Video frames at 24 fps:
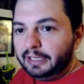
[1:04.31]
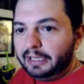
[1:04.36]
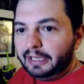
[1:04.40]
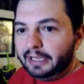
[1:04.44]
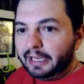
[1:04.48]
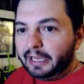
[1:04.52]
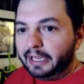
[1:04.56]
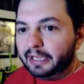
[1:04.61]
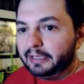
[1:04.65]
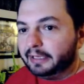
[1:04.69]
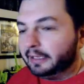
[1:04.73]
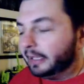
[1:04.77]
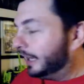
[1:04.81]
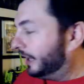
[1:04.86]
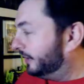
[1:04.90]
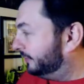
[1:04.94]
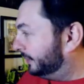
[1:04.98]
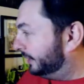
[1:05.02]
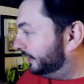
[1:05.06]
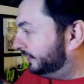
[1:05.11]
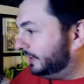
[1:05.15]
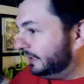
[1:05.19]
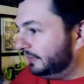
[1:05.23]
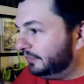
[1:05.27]
and I have my
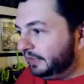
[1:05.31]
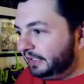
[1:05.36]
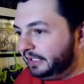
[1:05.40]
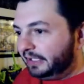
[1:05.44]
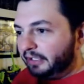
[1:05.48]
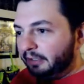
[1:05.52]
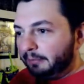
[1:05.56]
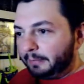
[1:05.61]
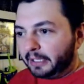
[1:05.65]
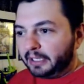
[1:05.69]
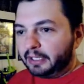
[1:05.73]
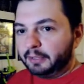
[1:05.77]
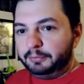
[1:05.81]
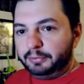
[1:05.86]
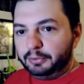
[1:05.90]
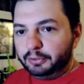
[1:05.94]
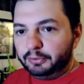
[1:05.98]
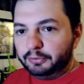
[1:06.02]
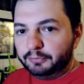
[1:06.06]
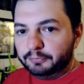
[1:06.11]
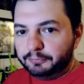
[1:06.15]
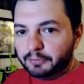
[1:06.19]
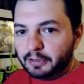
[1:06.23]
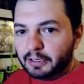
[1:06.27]
TV here, my computer
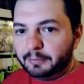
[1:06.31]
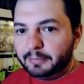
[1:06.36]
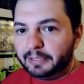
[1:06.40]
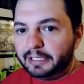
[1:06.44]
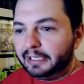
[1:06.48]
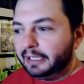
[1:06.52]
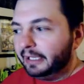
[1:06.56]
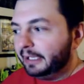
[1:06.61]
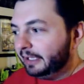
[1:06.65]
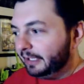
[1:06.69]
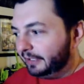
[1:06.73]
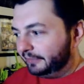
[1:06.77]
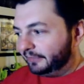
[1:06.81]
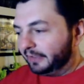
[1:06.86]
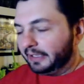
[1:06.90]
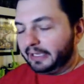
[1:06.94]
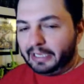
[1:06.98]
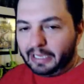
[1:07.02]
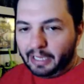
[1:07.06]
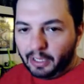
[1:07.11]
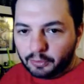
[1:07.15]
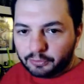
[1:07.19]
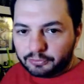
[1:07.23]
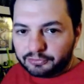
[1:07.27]
in front of me. It's like an
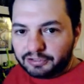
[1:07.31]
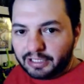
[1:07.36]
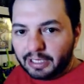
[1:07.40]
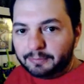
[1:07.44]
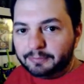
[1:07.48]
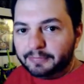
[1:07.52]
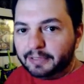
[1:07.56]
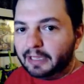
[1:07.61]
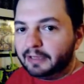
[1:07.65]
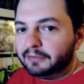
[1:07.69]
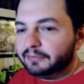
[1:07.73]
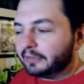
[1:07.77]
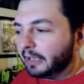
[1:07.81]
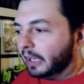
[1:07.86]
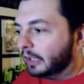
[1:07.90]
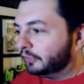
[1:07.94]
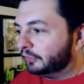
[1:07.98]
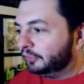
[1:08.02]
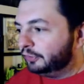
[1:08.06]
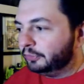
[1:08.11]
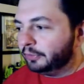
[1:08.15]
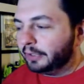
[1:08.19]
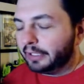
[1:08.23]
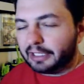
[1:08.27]
L-shaped desk. I'll do
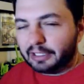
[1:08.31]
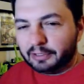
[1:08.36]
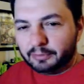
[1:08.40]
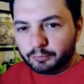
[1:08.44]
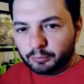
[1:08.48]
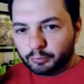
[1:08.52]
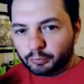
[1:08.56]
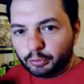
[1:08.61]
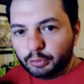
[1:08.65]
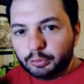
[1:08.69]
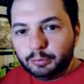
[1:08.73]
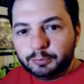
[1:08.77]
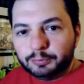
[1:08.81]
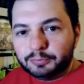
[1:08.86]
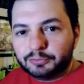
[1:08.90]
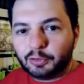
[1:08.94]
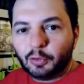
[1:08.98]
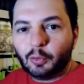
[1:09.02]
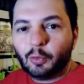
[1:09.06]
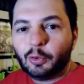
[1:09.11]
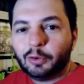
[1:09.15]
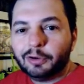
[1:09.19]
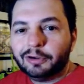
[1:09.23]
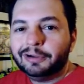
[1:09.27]
like a room
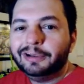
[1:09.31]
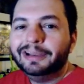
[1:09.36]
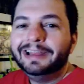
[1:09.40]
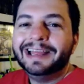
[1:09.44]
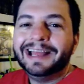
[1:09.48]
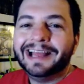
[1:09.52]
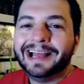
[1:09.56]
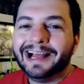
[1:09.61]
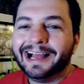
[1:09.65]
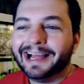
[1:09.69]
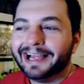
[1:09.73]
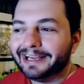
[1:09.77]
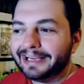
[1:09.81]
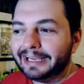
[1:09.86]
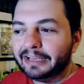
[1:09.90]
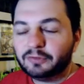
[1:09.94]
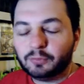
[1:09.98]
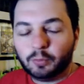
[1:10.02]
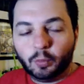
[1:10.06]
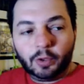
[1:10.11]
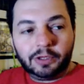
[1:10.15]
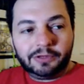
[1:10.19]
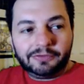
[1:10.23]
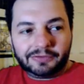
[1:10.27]
tour, uh, I guess
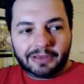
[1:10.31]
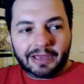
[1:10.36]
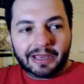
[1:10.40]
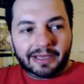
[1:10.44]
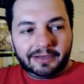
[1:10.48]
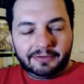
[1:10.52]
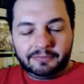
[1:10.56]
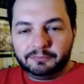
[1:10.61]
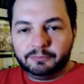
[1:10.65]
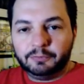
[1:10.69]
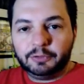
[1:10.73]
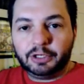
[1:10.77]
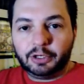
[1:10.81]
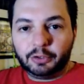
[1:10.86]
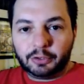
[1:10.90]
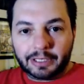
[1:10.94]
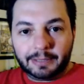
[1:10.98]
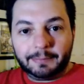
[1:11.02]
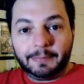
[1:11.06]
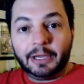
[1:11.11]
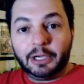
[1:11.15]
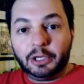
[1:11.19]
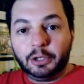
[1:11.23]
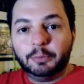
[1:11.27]
once I you know get
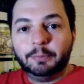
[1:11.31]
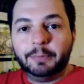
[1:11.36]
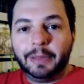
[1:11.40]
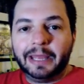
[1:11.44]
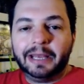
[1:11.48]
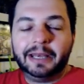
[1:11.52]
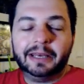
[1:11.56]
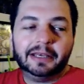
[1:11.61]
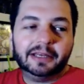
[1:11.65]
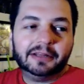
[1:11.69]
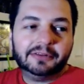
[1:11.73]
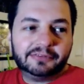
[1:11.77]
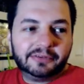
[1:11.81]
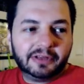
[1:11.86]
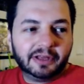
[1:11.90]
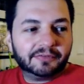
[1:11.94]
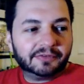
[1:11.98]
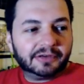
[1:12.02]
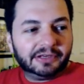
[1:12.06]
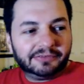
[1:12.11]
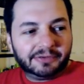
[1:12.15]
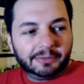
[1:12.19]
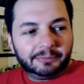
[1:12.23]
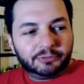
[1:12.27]
my new bed in and stuff,
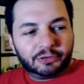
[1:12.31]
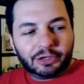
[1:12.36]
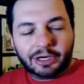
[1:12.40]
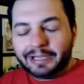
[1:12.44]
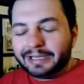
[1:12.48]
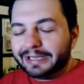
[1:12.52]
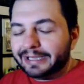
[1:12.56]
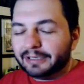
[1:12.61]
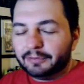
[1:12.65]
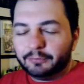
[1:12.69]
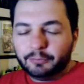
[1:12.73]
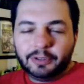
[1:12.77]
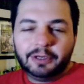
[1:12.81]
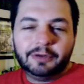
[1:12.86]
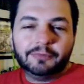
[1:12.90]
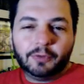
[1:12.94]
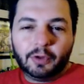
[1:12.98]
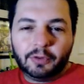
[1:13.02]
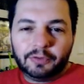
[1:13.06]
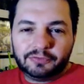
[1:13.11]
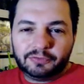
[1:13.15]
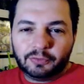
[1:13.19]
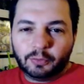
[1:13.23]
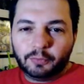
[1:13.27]
because I'm trying to get rid of all
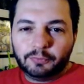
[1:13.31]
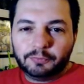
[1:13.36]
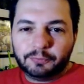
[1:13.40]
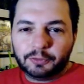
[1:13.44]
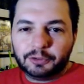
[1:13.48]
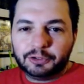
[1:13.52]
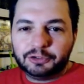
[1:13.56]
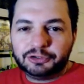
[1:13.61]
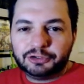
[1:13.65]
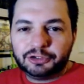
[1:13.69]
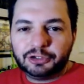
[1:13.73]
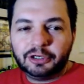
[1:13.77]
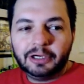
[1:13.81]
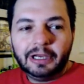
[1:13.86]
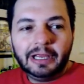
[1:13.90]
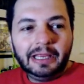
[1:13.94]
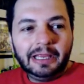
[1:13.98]
this old furniture.